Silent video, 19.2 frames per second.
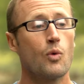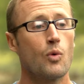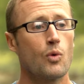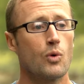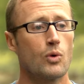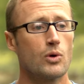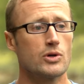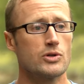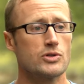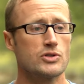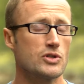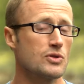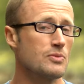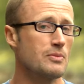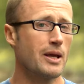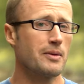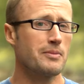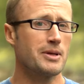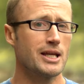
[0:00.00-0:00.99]
Or do
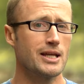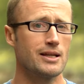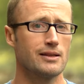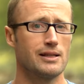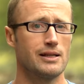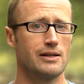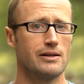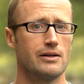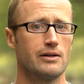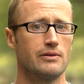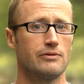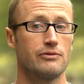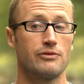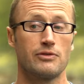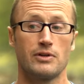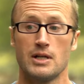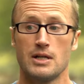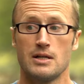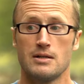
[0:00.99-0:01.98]
you maybe
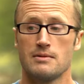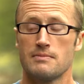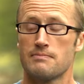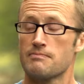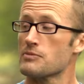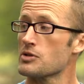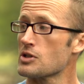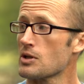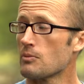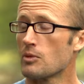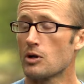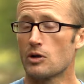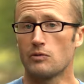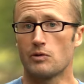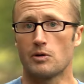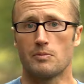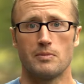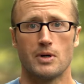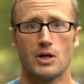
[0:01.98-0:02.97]
live
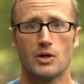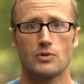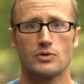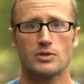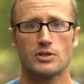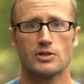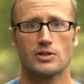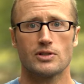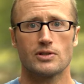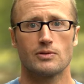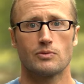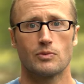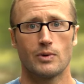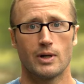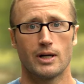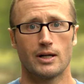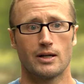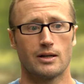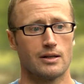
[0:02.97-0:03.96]
somewhere remote
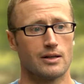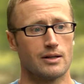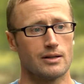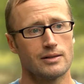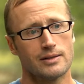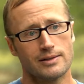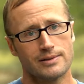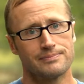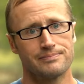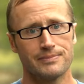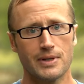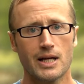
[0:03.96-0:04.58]
where,